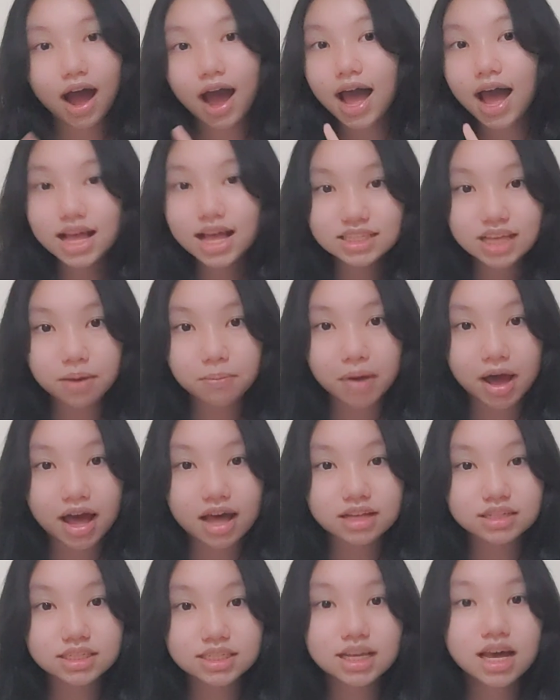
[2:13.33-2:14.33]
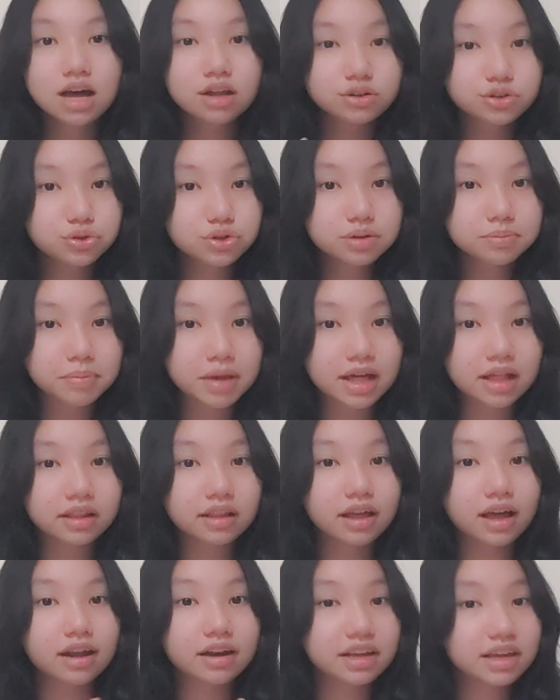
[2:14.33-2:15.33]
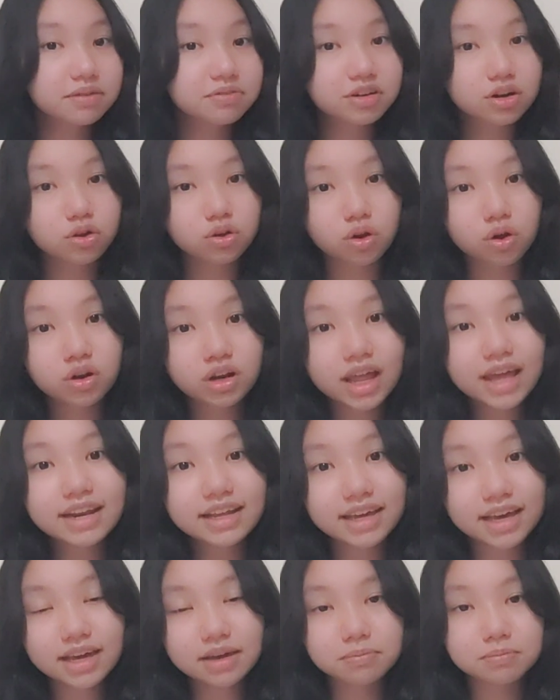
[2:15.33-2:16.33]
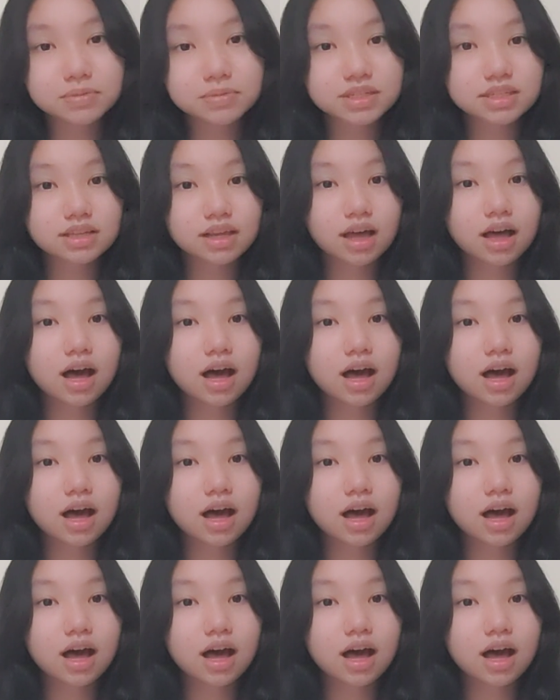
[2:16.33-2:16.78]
SMS, through the mail, and even on online games.